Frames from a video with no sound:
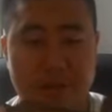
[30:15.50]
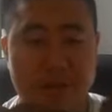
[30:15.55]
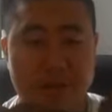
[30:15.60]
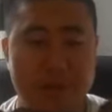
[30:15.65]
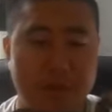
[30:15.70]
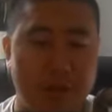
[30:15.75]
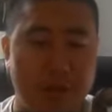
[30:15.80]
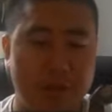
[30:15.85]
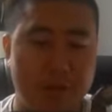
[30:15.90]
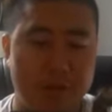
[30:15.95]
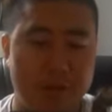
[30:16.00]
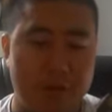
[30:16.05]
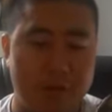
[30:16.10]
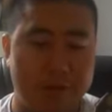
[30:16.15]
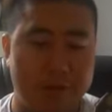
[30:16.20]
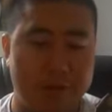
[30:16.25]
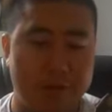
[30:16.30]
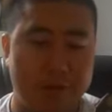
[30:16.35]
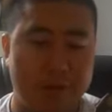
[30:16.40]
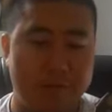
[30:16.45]
which once again
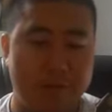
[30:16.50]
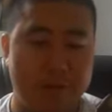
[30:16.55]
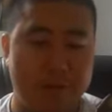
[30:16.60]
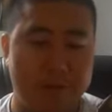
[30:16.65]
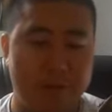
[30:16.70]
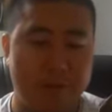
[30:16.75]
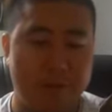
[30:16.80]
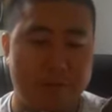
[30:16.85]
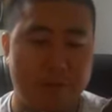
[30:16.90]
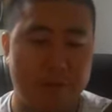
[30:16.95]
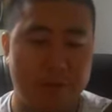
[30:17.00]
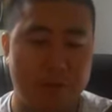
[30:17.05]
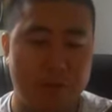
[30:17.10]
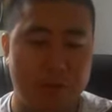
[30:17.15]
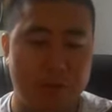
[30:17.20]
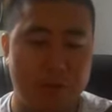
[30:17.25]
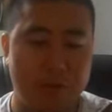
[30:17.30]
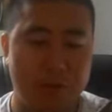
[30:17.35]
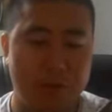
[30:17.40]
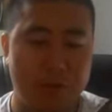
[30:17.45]
I think it's much more
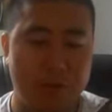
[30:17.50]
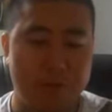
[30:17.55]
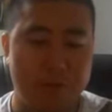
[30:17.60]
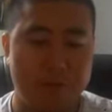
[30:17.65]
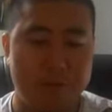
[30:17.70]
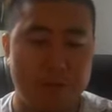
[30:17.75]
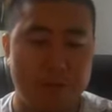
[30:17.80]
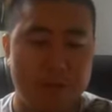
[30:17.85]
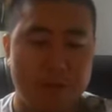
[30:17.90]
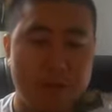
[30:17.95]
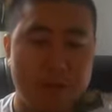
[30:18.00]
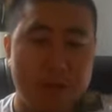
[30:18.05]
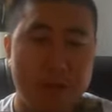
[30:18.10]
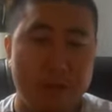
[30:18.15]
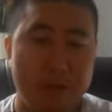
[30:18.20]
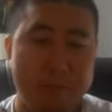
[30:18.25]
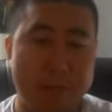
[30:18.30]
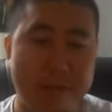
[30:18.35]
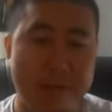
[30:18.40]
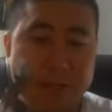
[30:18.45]
betterly detailed
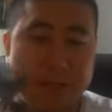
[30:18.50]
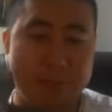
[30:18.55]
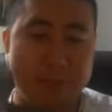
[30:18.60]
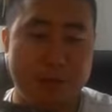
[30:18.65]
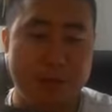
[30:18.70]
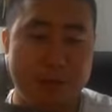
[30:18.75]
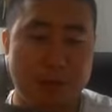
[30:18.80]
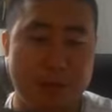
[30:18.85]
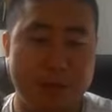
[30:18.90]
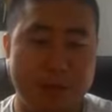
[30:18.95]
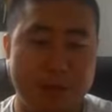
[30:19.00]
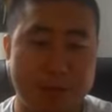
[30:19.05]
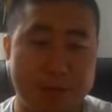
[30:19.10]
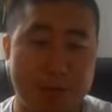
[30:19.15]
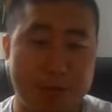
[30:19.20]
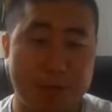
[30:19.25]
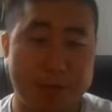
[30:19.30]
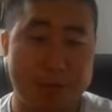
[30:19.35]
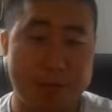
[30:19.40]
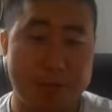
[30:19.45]
than the other one that
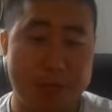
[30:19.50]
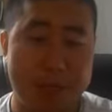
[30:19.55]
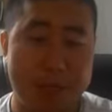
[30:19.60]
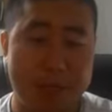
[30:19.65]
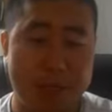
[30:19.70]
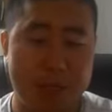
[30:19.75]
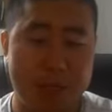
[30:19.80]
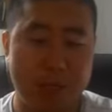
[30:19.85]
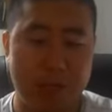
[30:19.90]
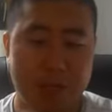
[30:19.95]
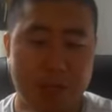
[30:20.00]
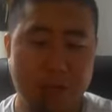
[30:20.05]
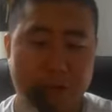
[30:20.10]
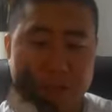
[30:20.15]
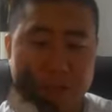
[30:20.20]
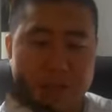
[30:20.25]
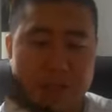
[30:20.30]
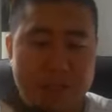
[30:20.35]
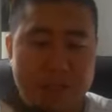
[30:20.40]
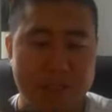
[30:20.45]
I've done before,
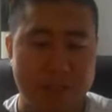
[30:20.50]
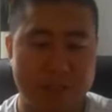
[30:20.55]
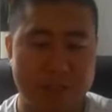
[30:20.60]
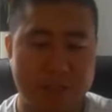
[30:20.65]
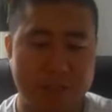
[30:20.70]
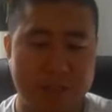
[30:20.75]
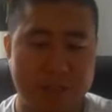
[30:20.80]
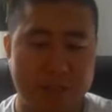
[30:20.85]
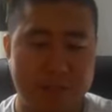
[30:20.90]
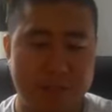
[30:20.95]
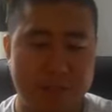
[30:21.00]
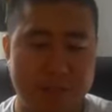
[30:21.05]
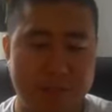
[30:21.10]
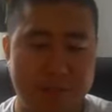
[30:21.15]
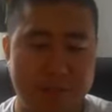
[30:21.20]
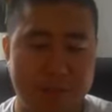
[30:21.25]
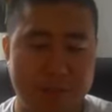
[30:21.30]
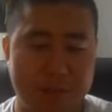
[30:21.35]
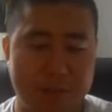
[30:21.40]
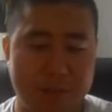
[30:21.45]
although the
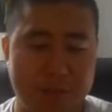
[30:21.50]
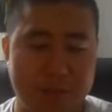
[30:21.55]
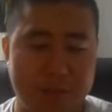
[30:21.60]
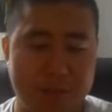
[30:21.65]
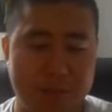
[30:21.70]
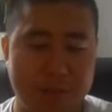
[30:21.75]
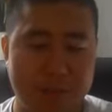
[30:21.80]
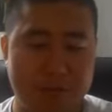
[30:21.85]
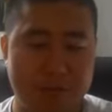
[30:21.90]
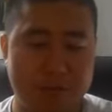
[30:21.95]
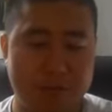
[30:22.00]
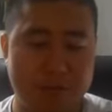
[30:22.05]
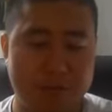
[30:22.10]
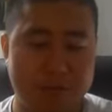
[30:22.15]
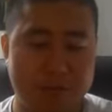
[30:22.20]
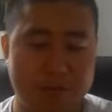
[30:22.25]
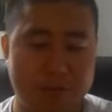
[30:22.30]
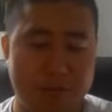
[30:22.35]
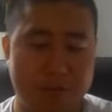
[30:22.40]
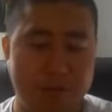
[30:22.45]
paint's a bit oversprayed
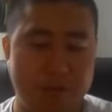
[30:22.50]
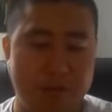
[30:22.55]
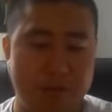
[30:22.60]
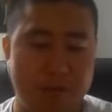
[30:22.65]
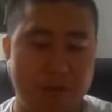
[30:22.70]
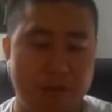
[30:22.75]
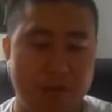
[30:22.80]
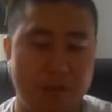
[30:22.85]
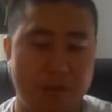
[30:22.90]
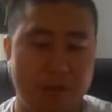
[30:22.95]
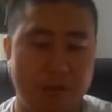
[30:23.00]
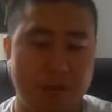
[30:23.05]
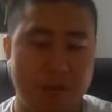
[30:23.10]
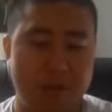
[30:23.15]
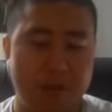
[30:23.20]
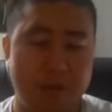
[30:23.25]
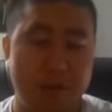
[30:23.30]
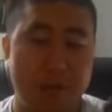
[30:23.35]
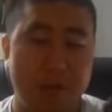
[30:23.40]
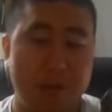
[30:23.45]
from here and
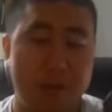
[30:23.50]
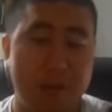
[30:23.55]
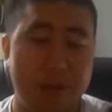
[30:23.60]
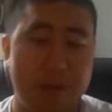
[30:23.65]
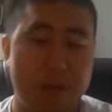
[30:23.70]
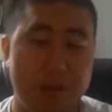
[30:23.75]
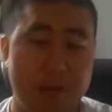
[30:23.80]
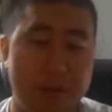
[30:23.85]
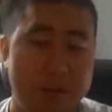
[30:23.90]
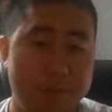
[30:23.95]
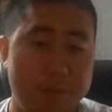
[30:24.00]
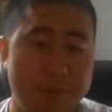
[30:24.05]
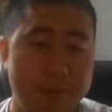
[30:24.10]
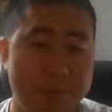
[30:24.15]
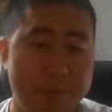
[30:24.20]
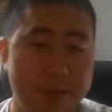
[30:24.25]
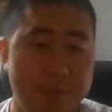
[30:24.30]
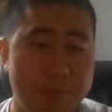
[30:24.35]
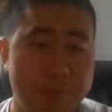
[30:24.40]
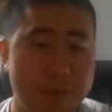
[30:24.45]
that section there.
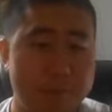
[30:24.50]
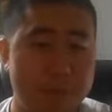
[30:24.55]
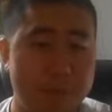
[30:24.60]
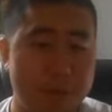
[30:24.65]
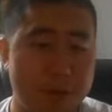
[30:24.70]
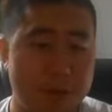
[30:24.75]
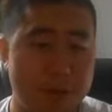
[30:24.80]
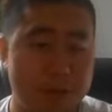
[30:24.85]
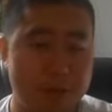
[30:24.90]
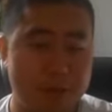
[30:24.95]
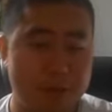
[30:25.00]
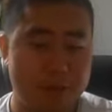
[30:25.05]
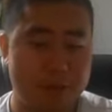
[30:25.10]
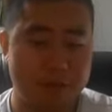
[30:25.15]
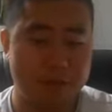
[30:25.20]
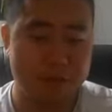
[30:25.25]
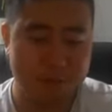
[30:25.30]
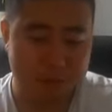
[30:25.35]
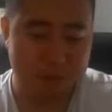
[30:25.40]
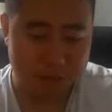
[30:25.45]
That's my only criticism
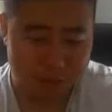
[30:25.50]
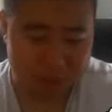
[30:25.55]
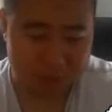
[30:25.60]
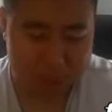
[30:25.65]
here.